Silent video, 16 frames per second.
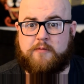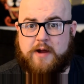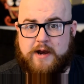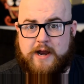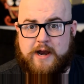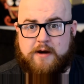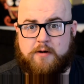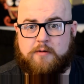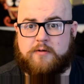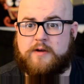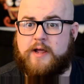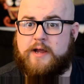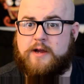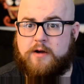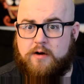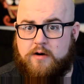Red Arrow.
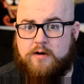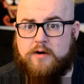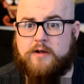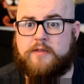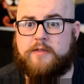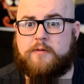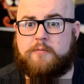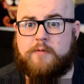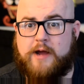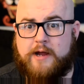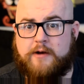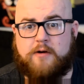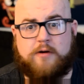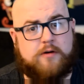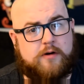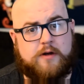Take on the Red
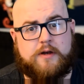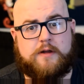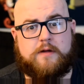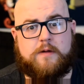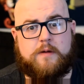Hood